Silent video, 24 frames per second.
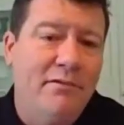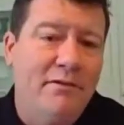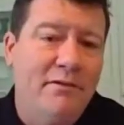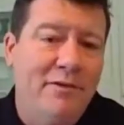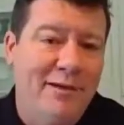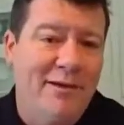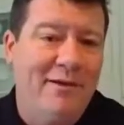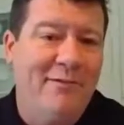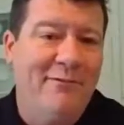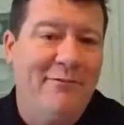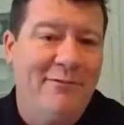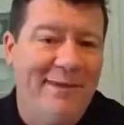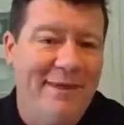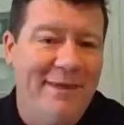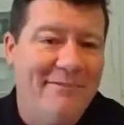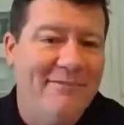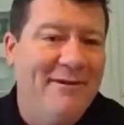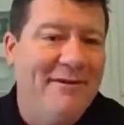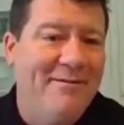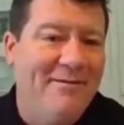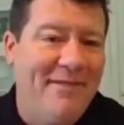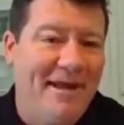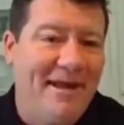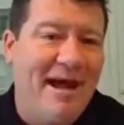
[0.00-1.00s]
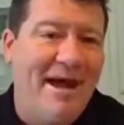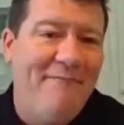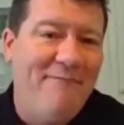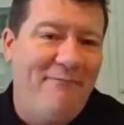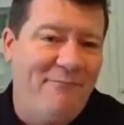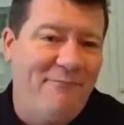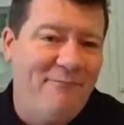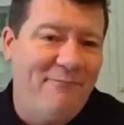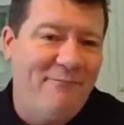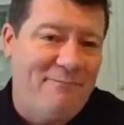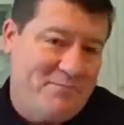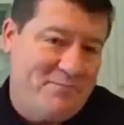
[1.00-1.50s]
You know, given that
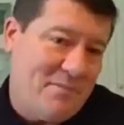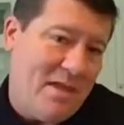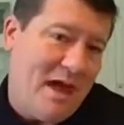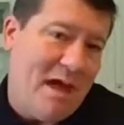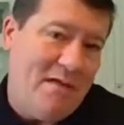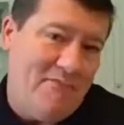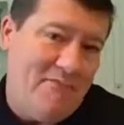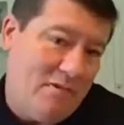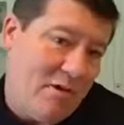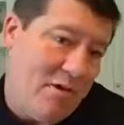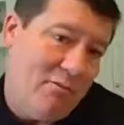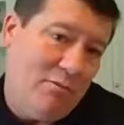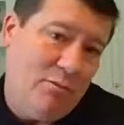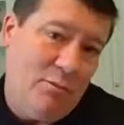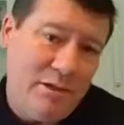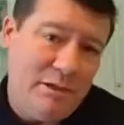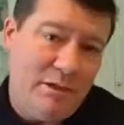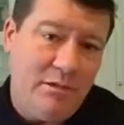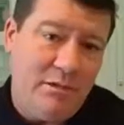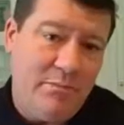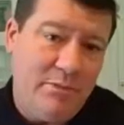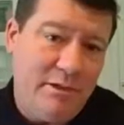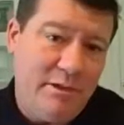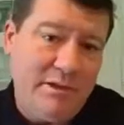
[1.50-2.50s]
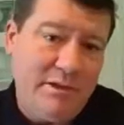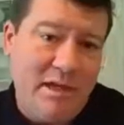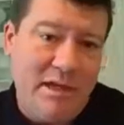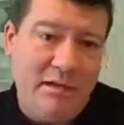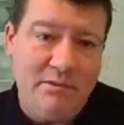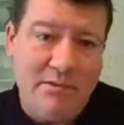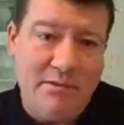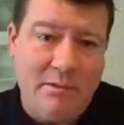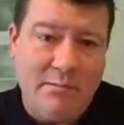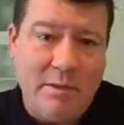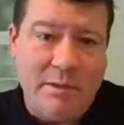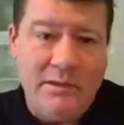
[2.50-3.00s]
I I felt reasonably
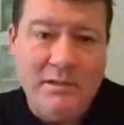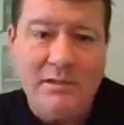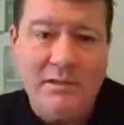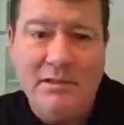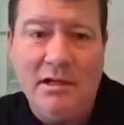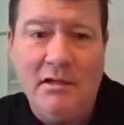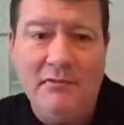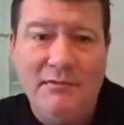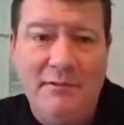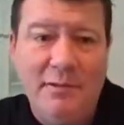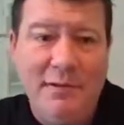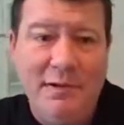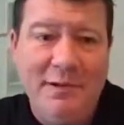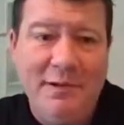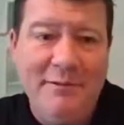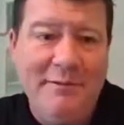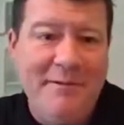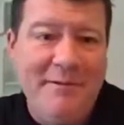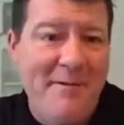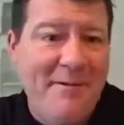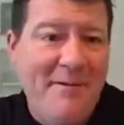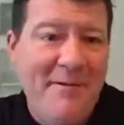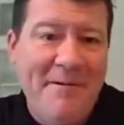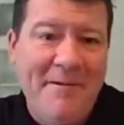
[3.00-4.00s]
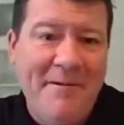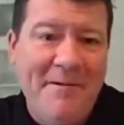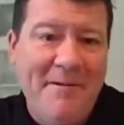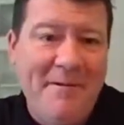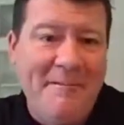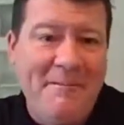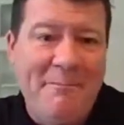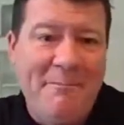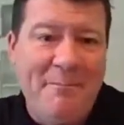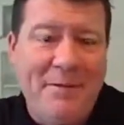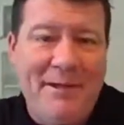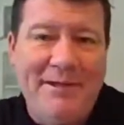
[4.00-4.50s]
talented myself. You know,
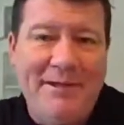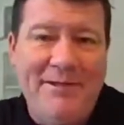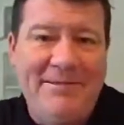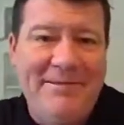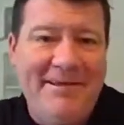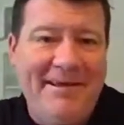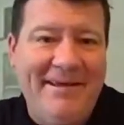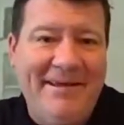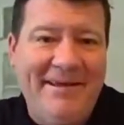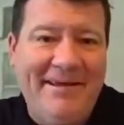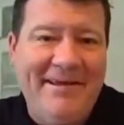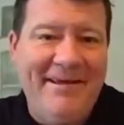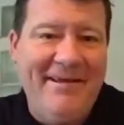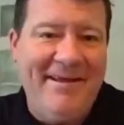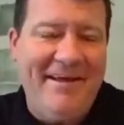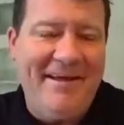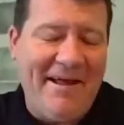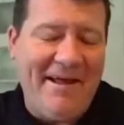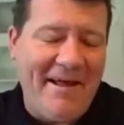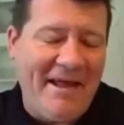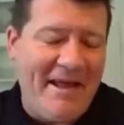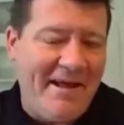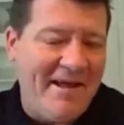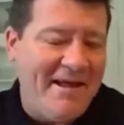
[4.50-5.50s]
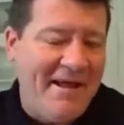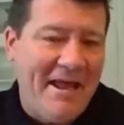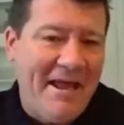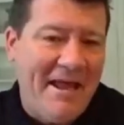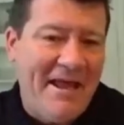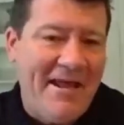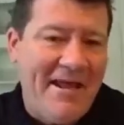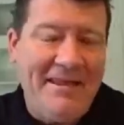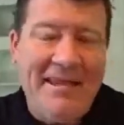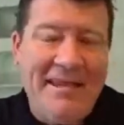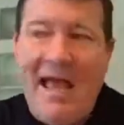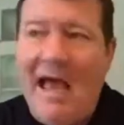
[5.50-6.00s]
but uh, uh,
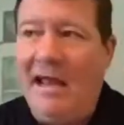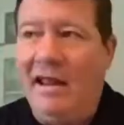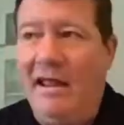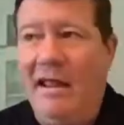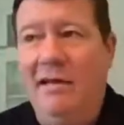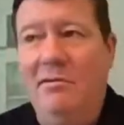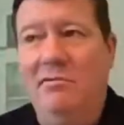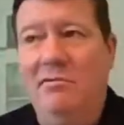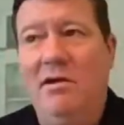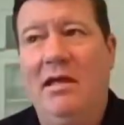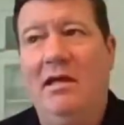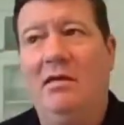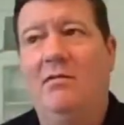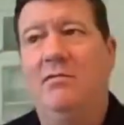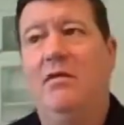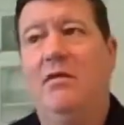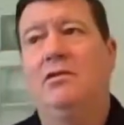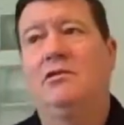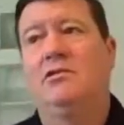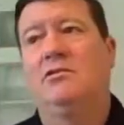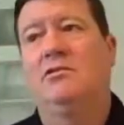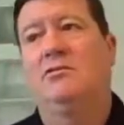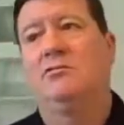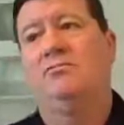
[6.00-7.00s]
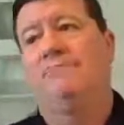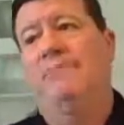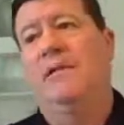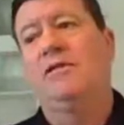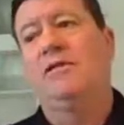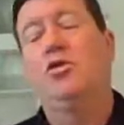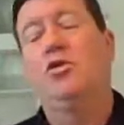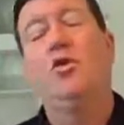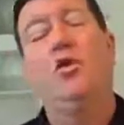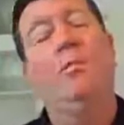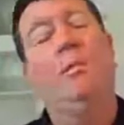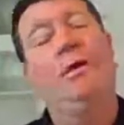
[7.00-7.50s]
yeah, it, it, it's
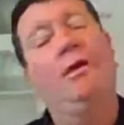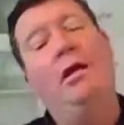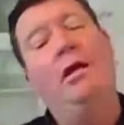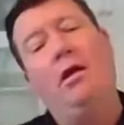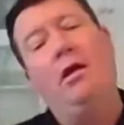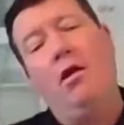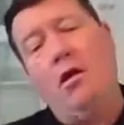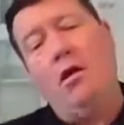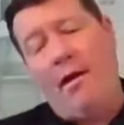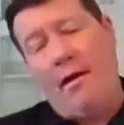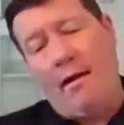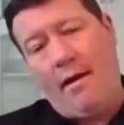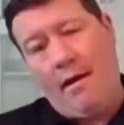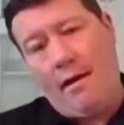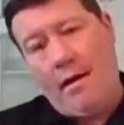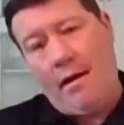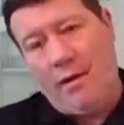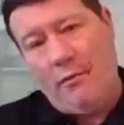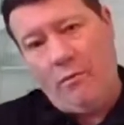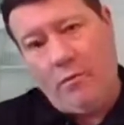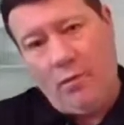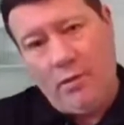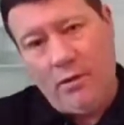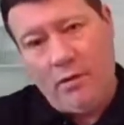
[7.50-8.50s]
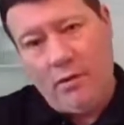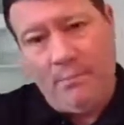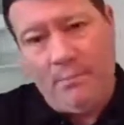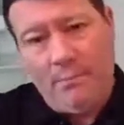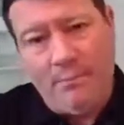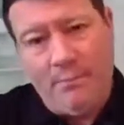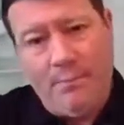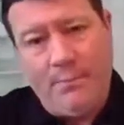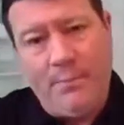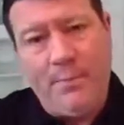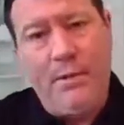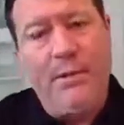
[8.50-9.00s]
it's cool. But you know, I, I
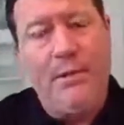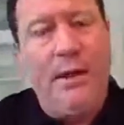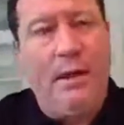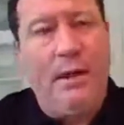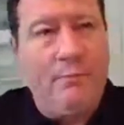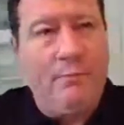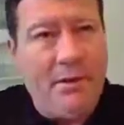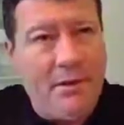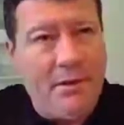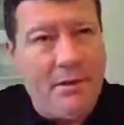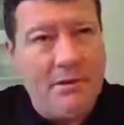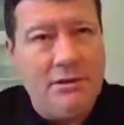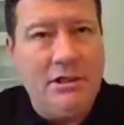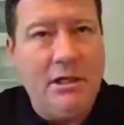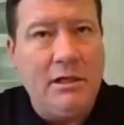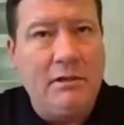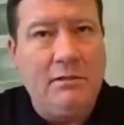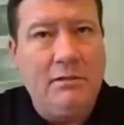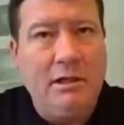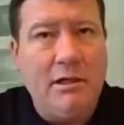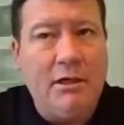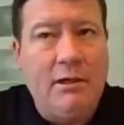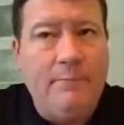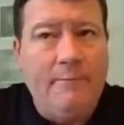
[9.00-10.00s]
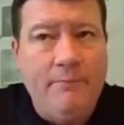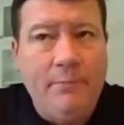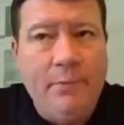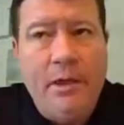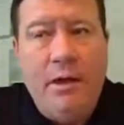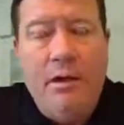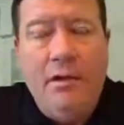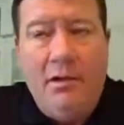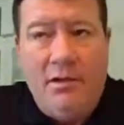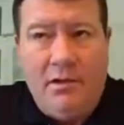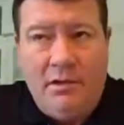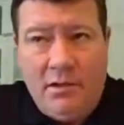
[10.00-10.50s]
will put a pitch out there.
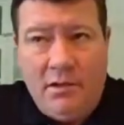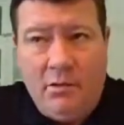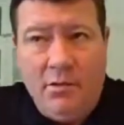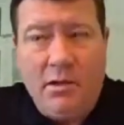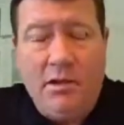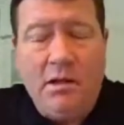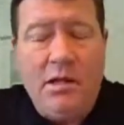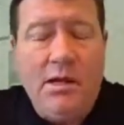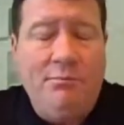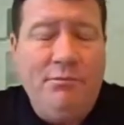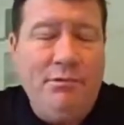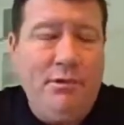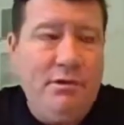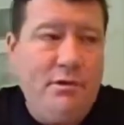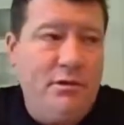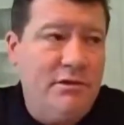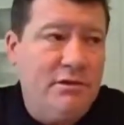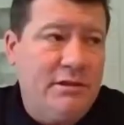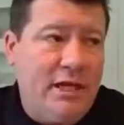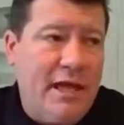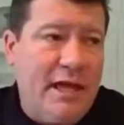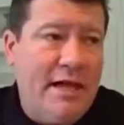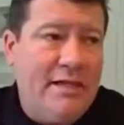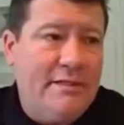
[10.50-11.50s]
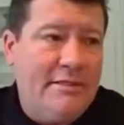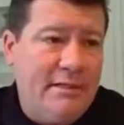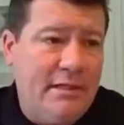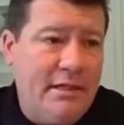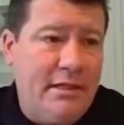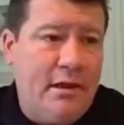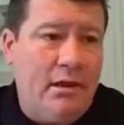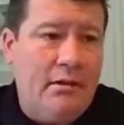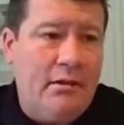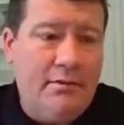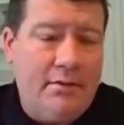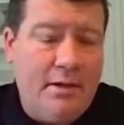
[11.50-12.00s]
There were a couple of those guys
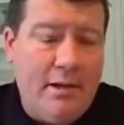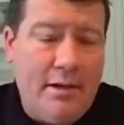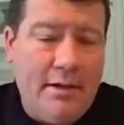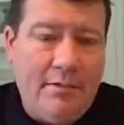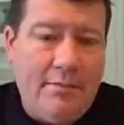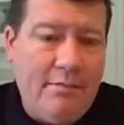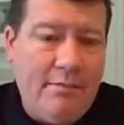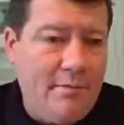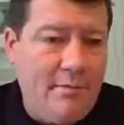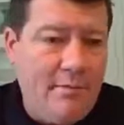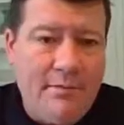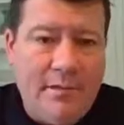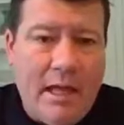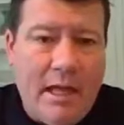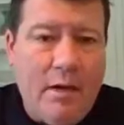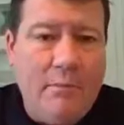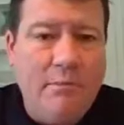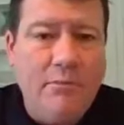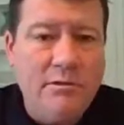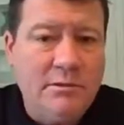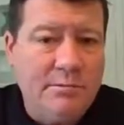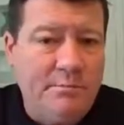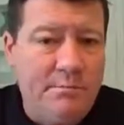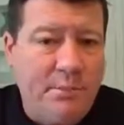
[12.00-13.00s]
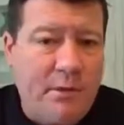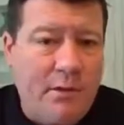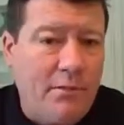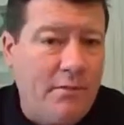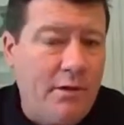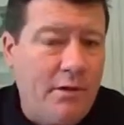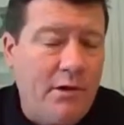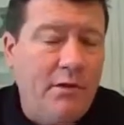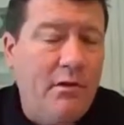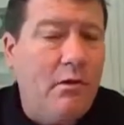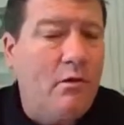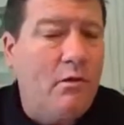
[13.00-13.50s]
that they they almost burned
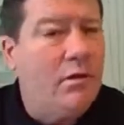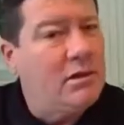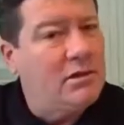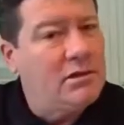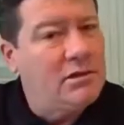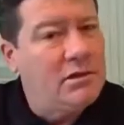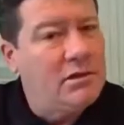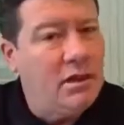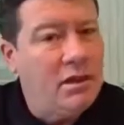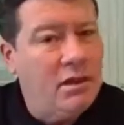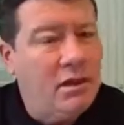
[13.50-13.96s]
their careers.